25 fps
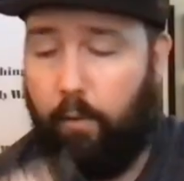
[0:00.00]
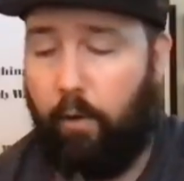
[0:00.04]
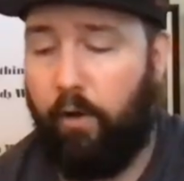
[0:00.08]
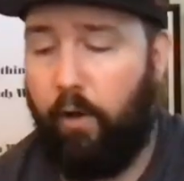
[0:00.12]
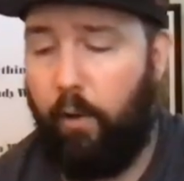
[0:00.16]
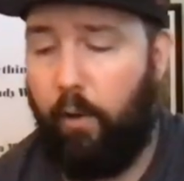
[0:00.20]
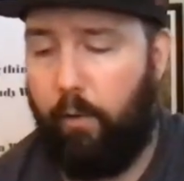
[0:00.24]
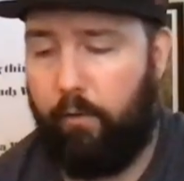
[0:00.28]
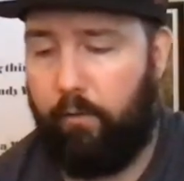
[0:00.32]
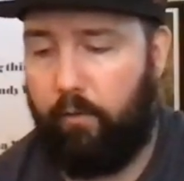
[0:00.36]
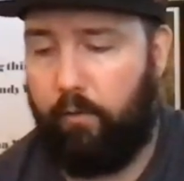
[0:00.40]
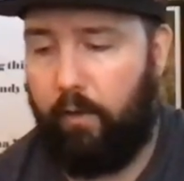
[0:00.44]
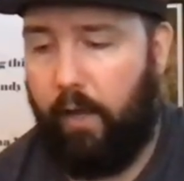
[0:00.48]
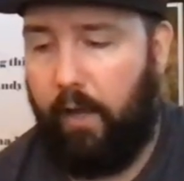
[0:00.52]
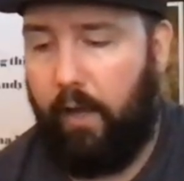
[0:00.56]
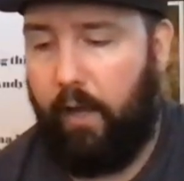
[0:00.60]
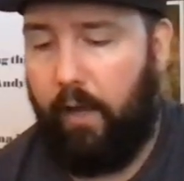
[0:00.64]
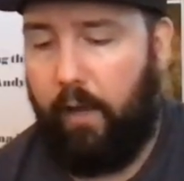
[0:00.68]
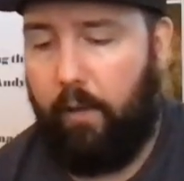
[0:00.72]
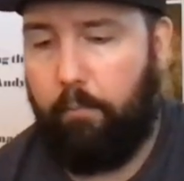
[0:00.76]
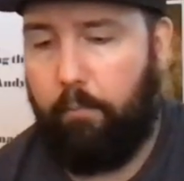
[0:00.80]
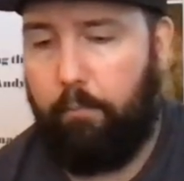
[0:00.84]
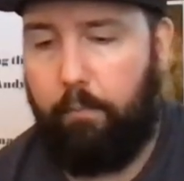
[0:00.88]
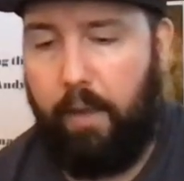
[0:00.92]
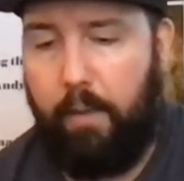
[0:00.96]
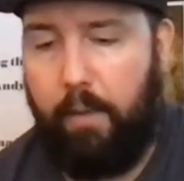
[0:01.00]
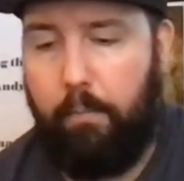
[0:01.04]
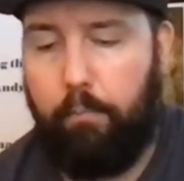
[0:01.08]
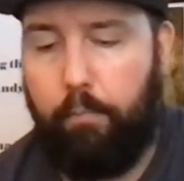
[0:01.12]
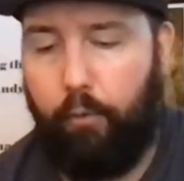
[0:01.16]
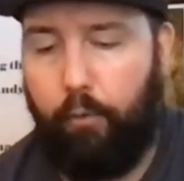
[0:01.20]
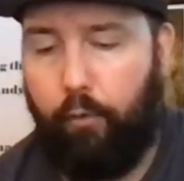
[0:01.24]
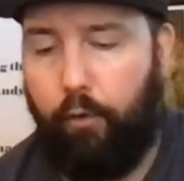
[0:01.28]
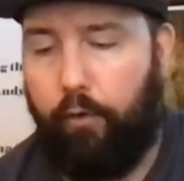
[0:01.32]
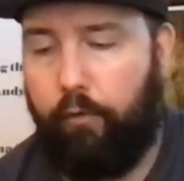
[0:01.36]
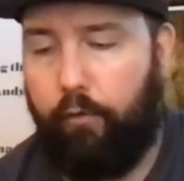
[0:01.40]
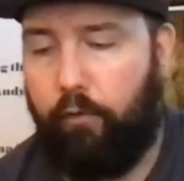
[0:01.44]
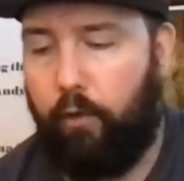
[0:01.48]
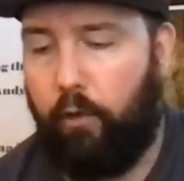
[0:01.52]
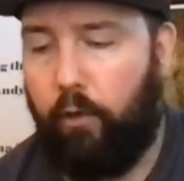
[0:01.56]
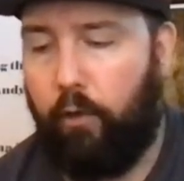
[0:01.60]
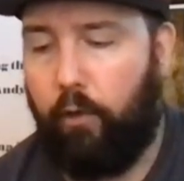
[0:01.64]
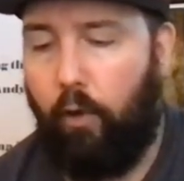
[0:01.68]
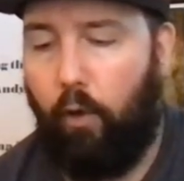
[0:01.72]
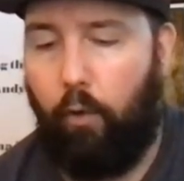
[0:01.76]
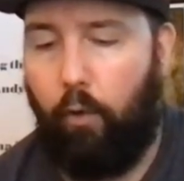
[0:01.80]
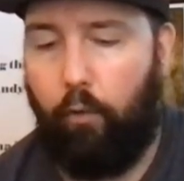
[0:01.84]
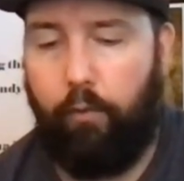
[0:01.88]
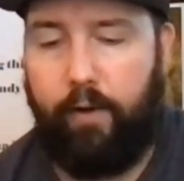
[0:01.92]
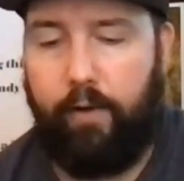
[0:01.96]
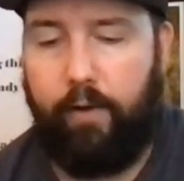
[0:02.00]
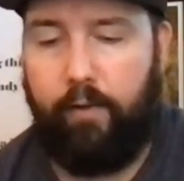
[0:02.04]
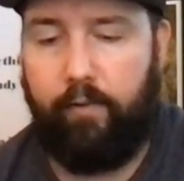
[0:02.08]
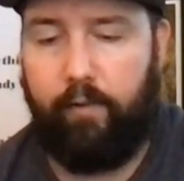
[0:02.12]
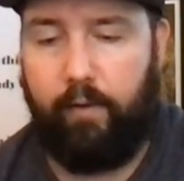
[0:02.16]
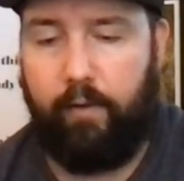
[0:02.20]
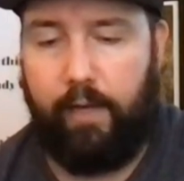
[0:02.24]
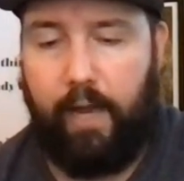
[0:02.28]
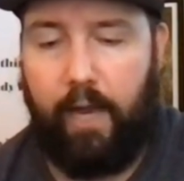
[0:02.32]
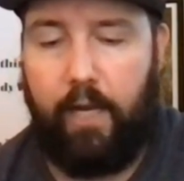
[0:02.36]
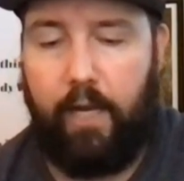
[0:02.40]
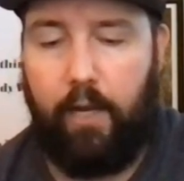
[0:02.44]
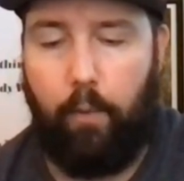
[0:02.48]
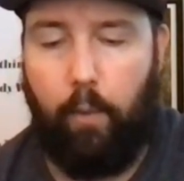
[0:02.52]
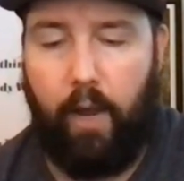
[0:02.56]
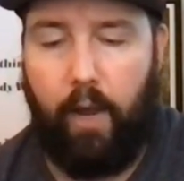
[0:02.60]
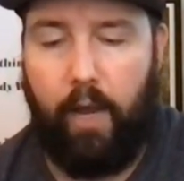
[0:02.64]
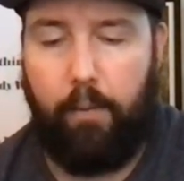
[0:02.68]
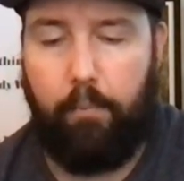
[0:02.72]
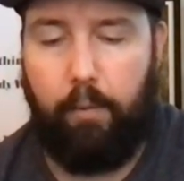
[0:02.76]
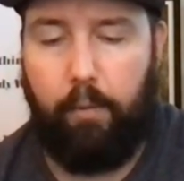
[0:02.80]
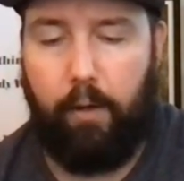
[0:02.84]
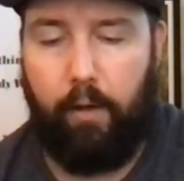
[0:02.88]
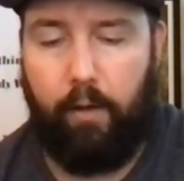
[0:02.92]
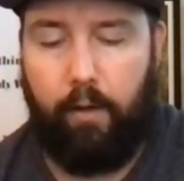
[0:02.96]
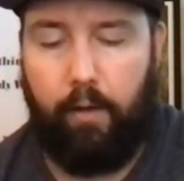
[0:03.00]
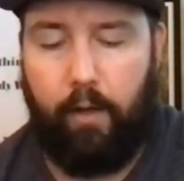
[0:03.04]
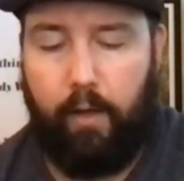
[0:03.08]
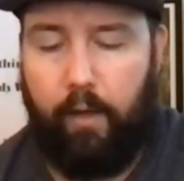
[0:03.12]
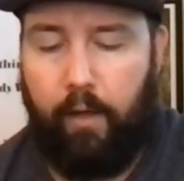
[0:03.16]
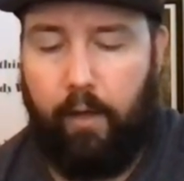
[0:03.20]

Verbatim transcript: I know it's improved a lot recently anyway, but